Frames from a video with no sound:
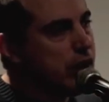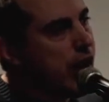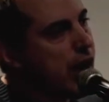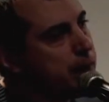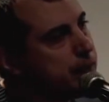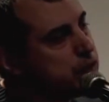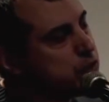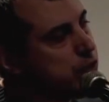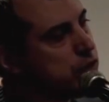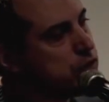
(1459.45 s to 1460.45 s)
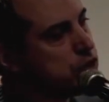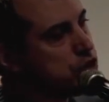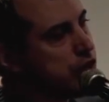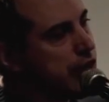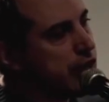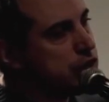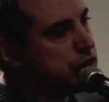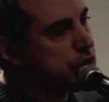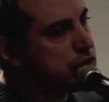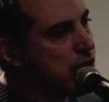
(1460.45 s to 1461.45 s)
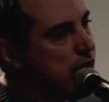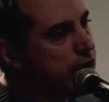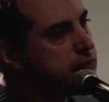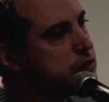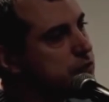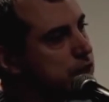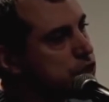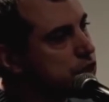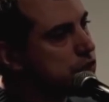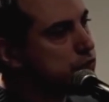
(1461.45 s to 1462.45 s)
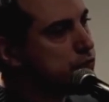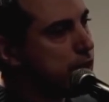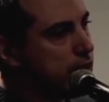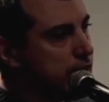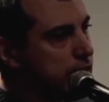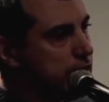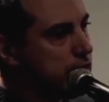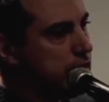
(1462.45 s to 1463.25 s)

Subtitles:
happens when you change the time dimension of money